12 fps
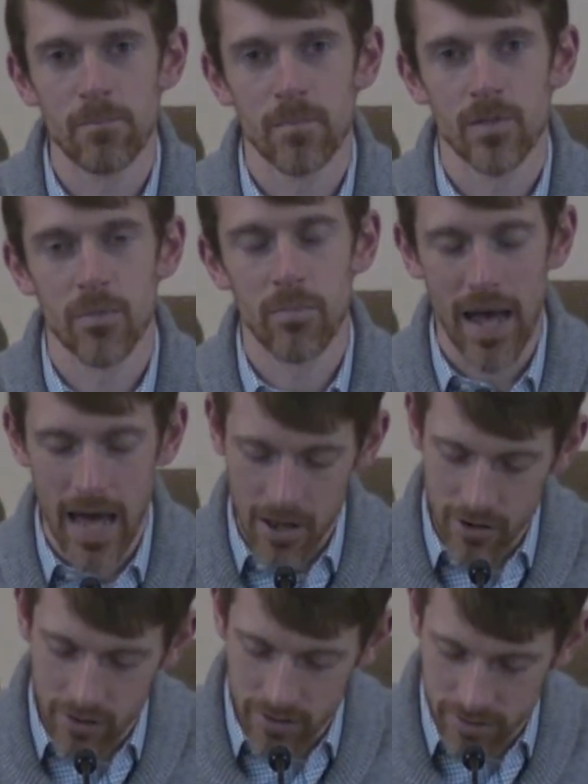The
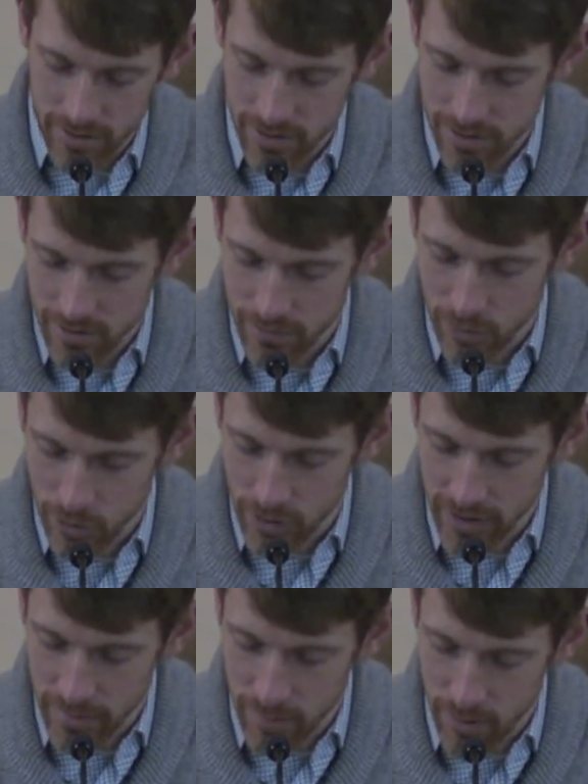pattern for
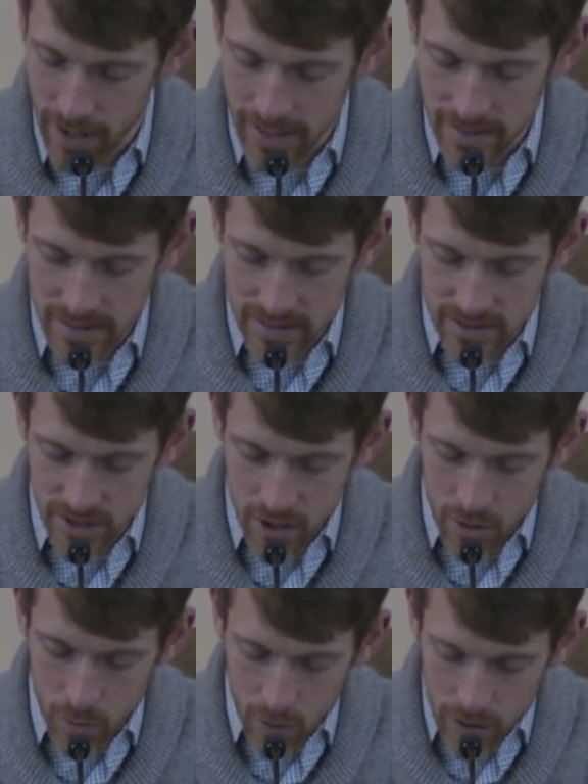learning to pray. And these
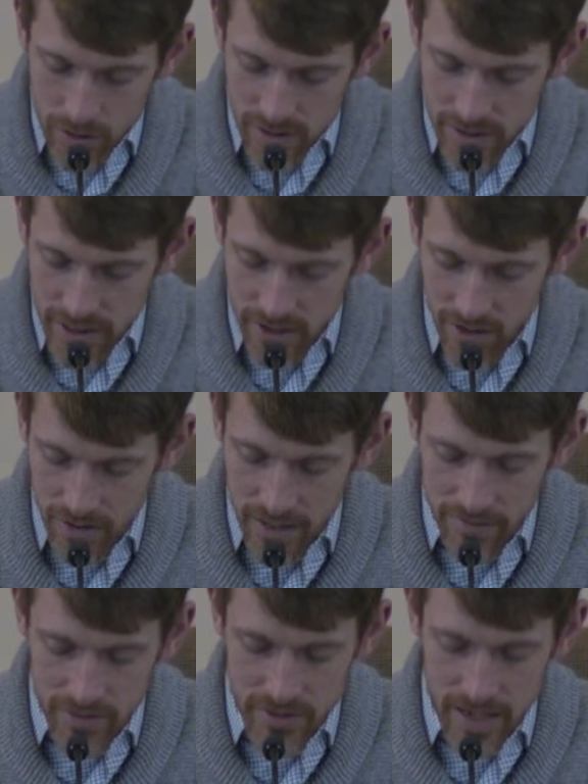words here are
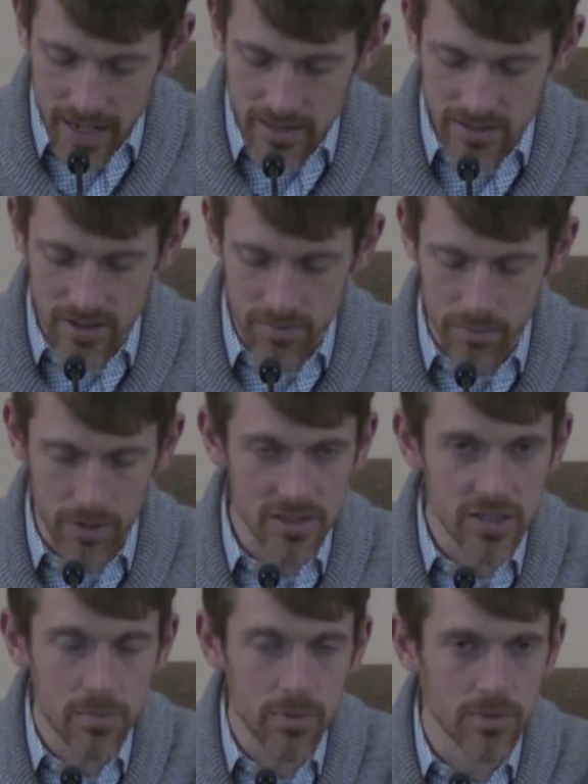given as
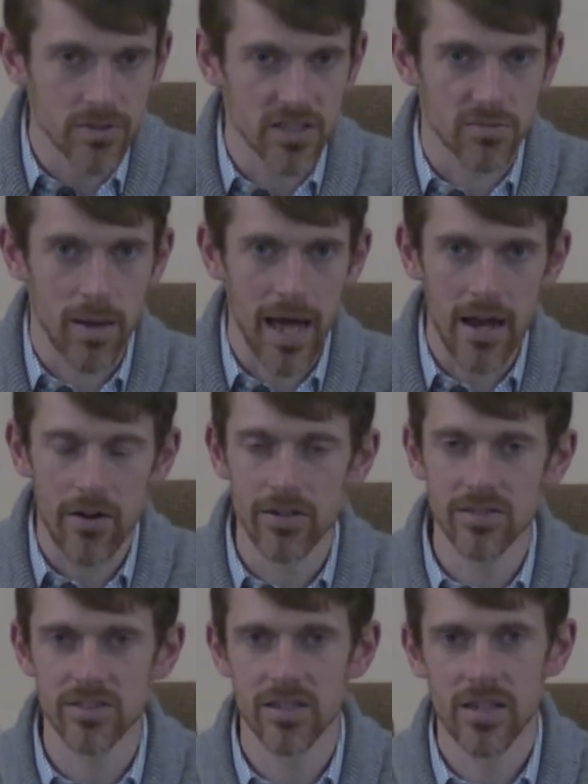principles, as
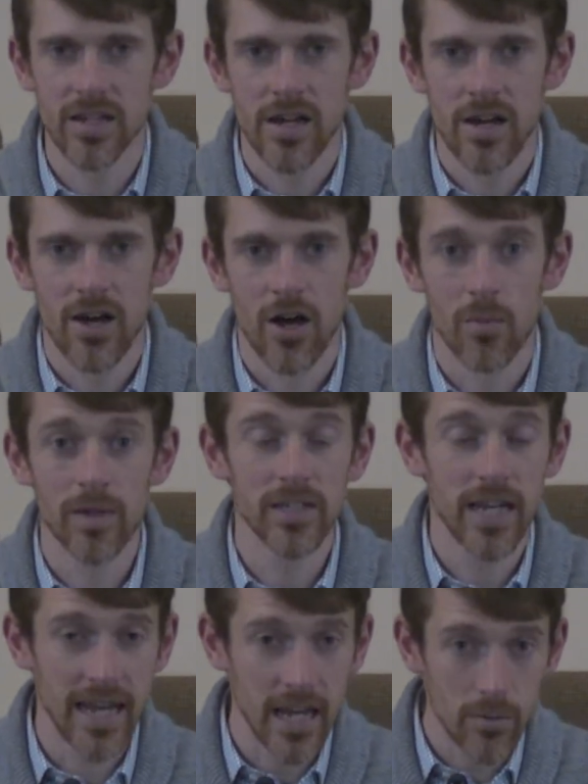patterns um, we
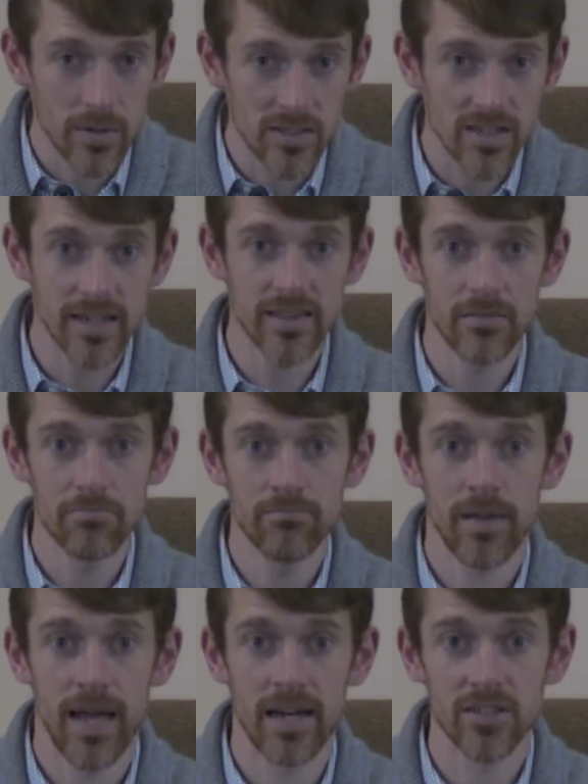can recite them
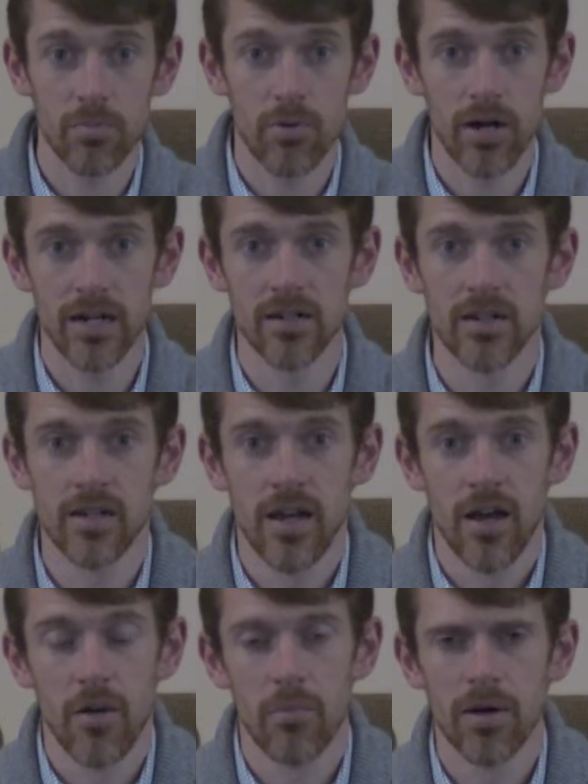as a prayer,
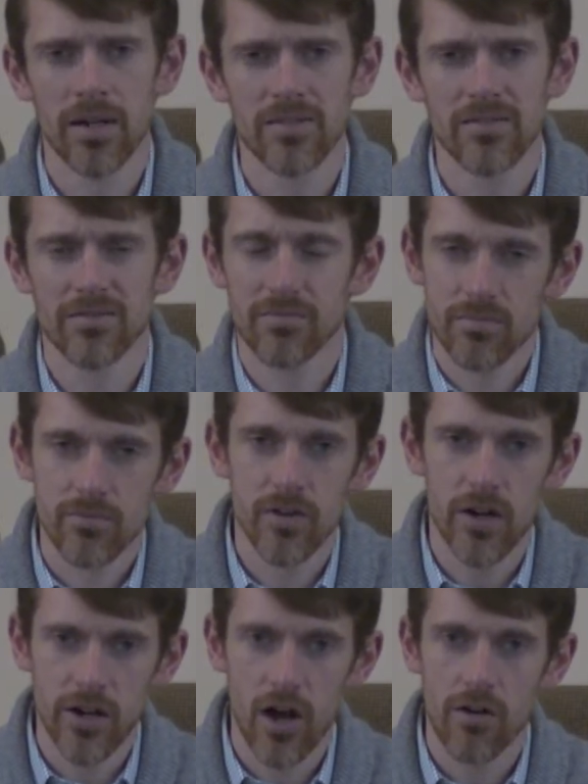but
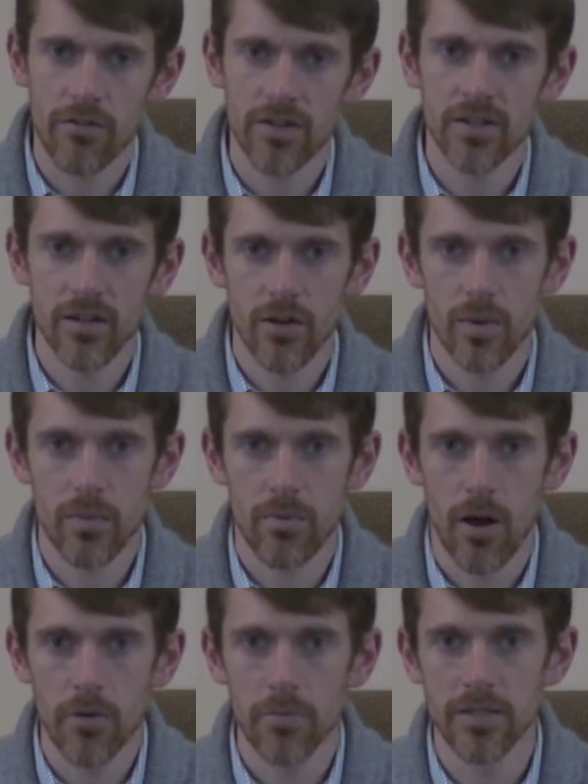very often we
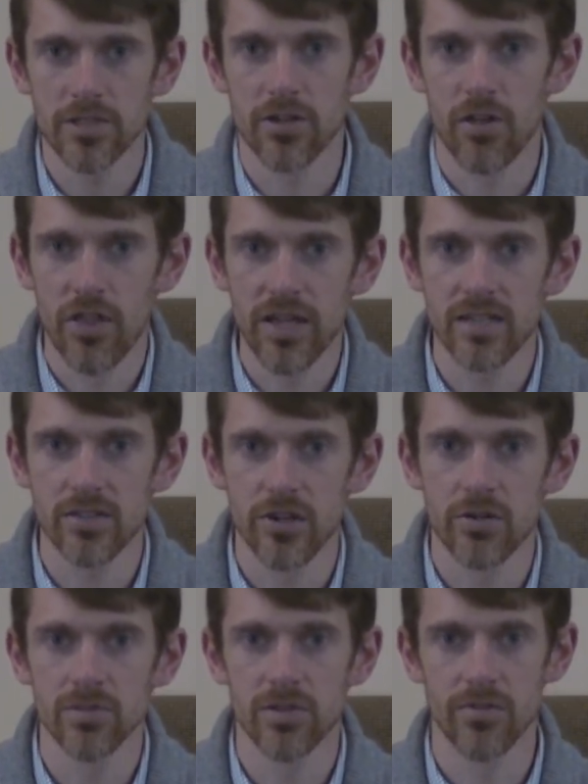probably should think in
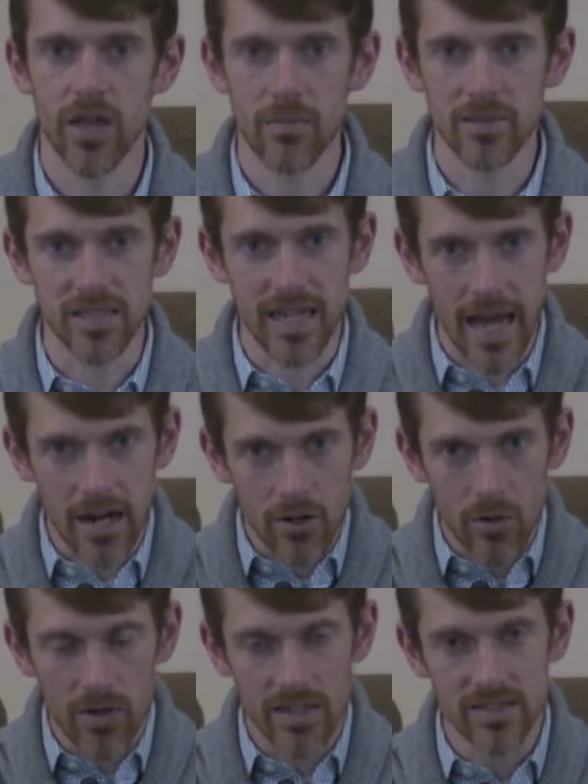terms of them as
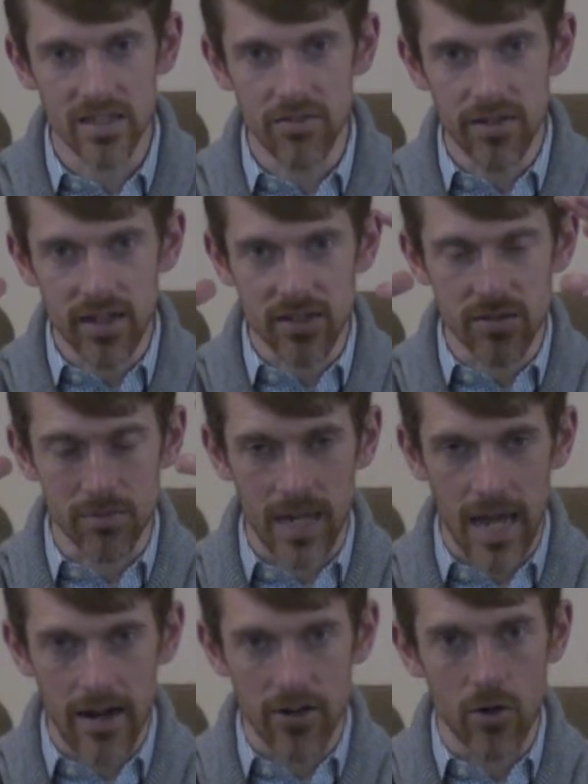categories, giving us some
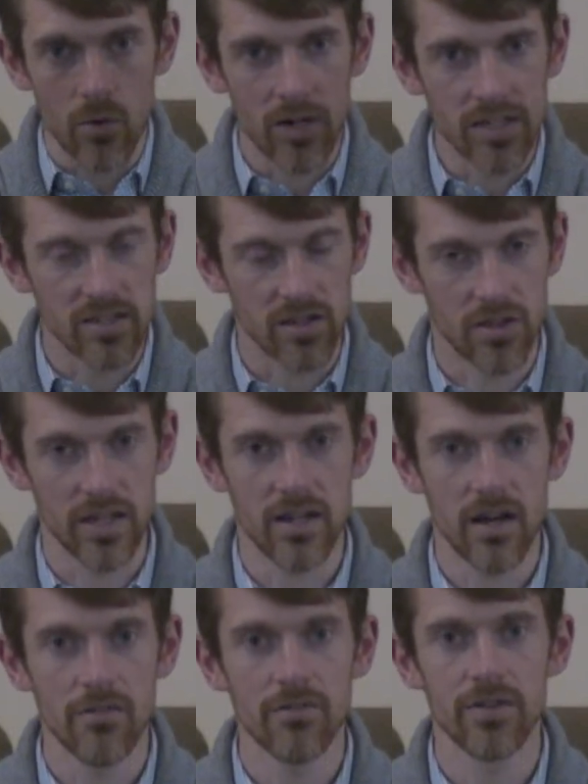categories to think
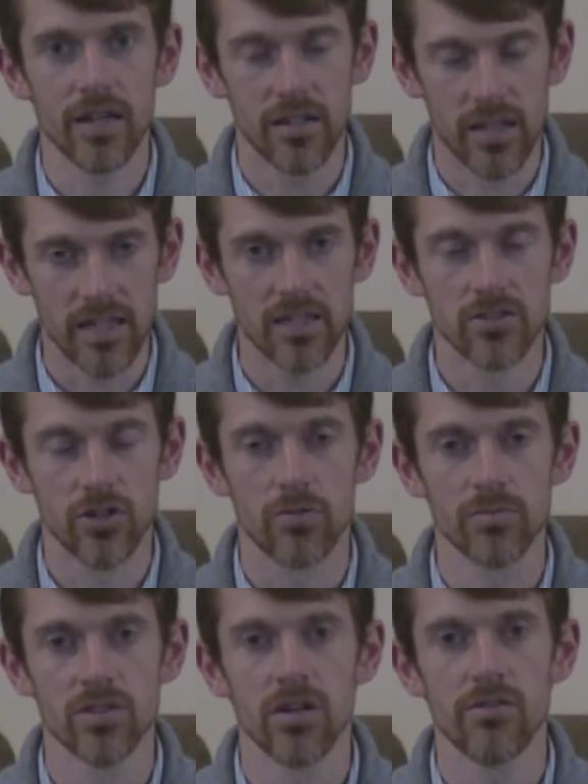of and think in
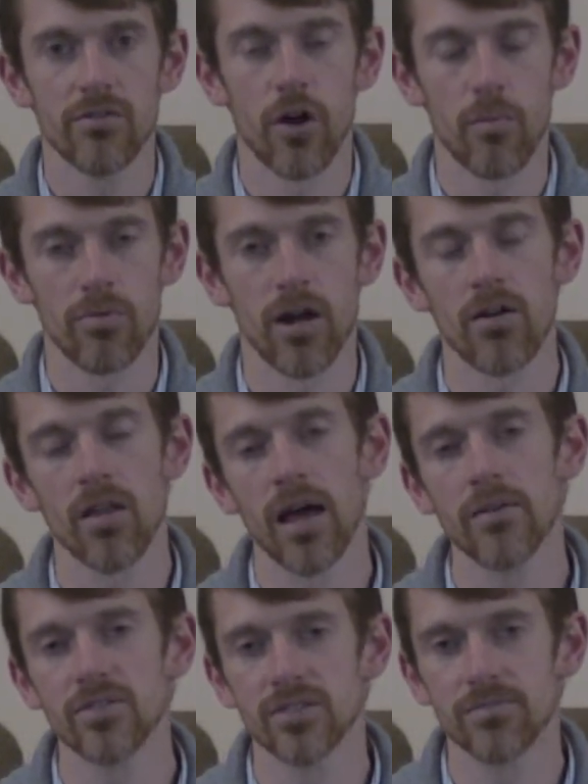terms of for our prayer
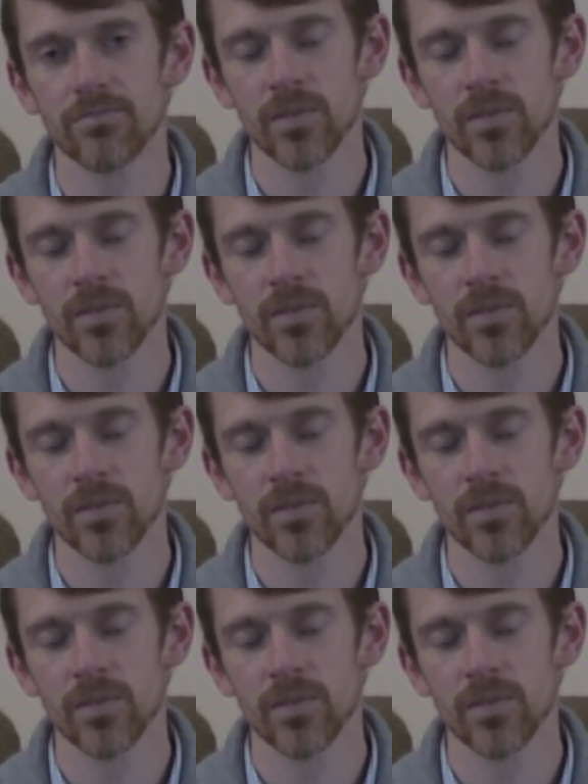lives.